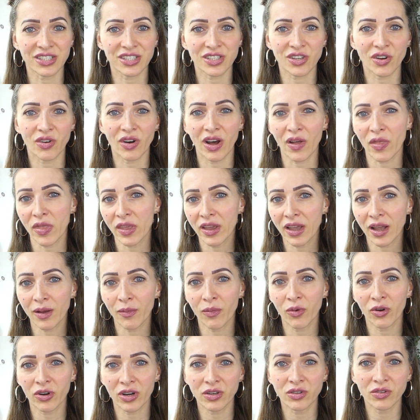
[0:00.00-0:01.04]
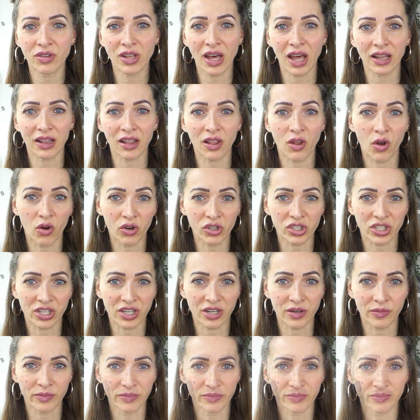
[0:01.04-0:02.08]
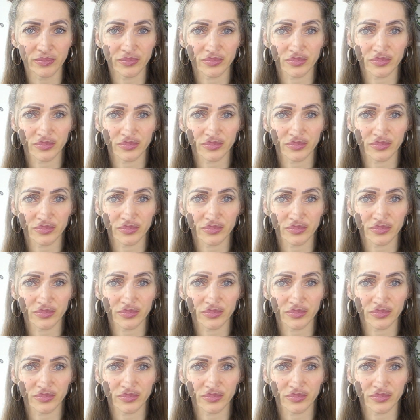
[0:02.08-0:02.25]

So I think I'm gonna do that long term.